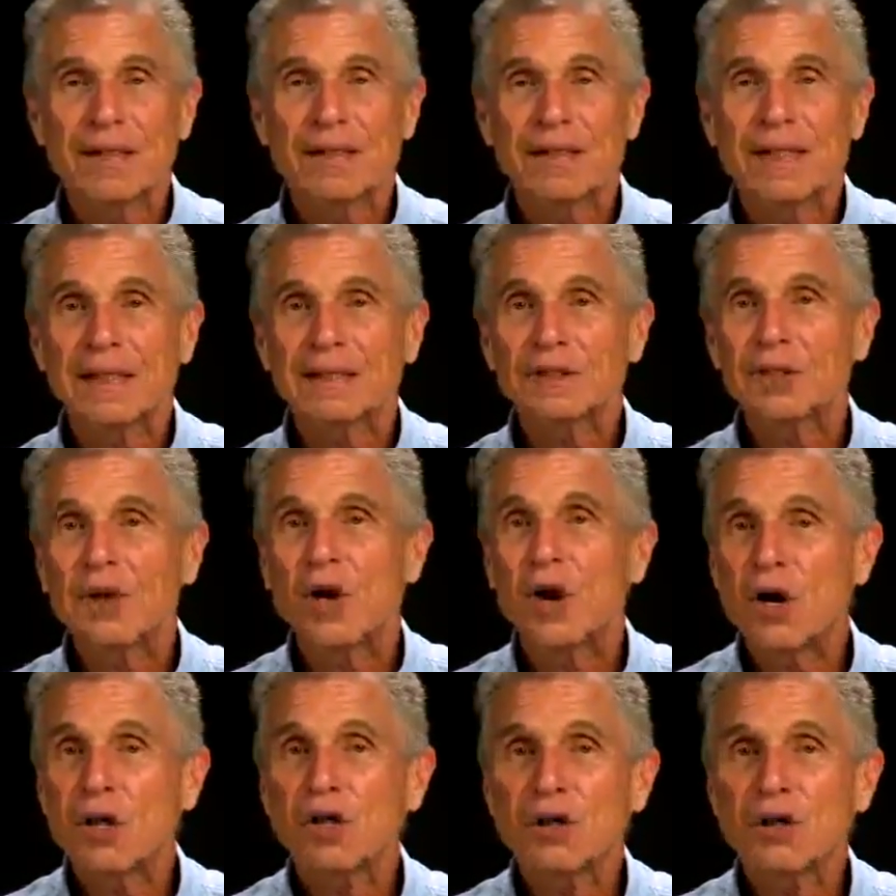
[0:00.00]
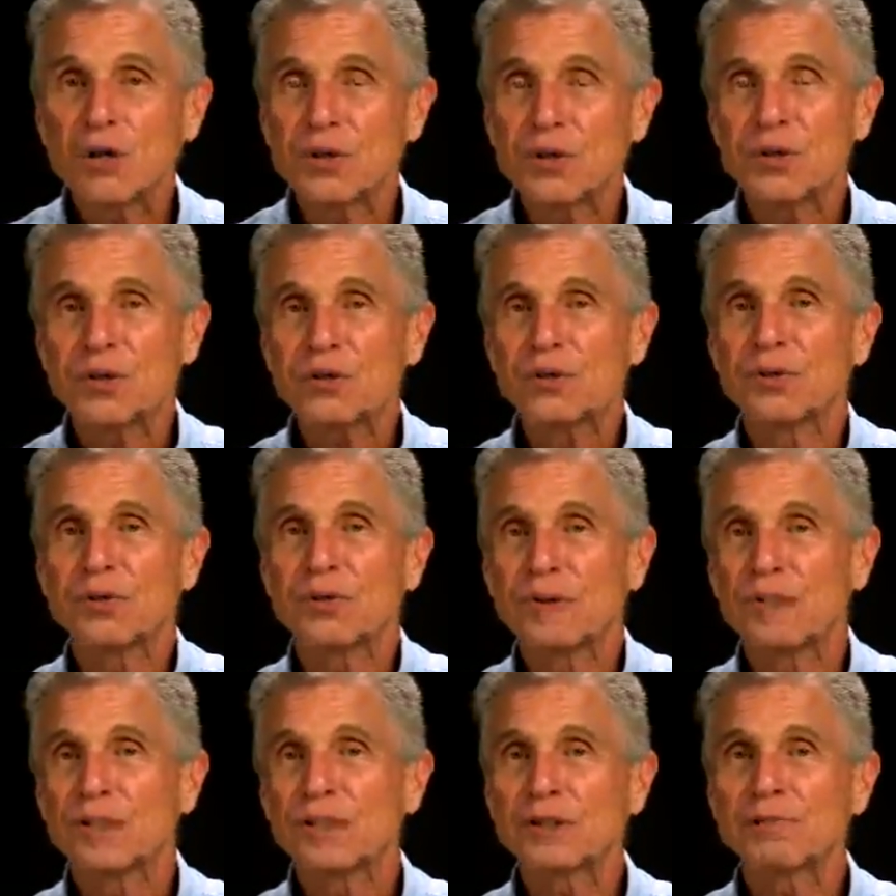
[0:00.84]
that's calling you
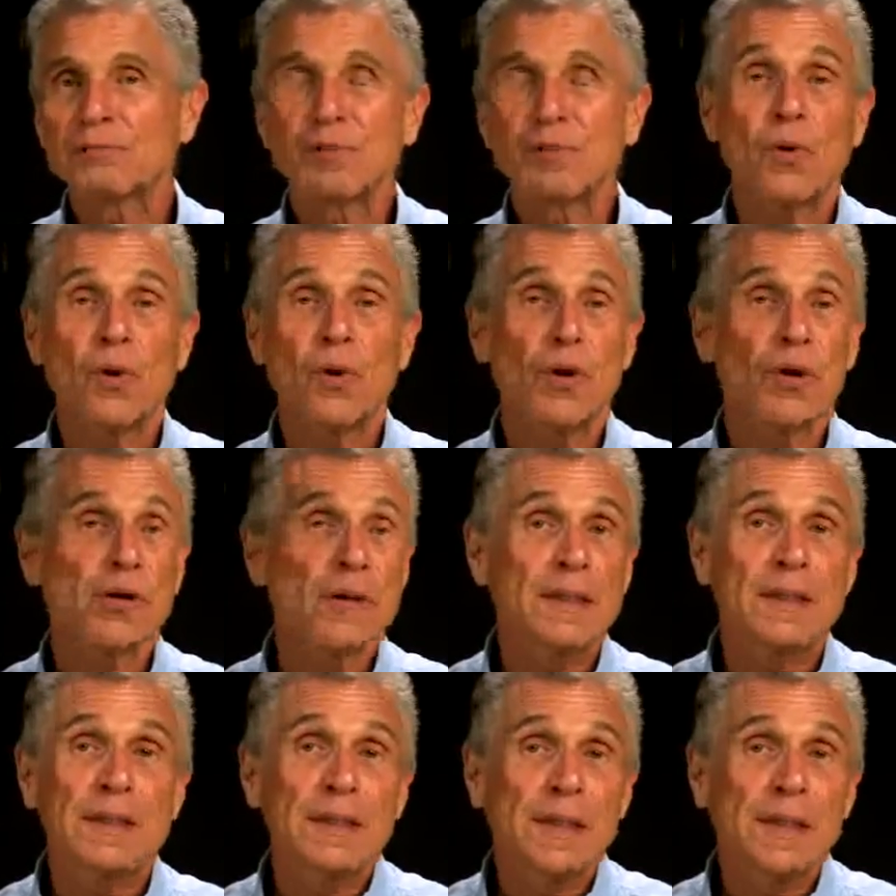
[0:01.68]
to explore